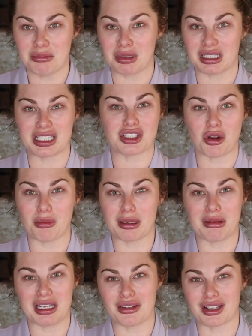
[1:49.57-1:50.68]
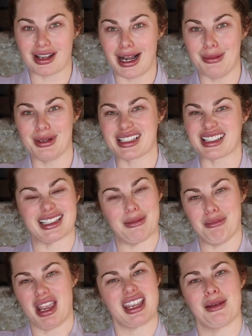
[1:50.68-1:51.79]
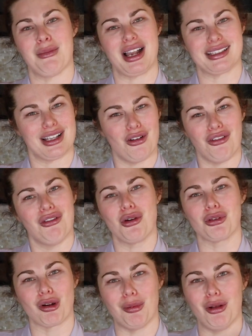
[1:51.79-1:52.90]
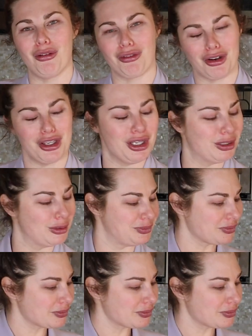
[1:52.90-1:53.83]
Please don't be mean in the comments because I'm making myself vulnerable for you.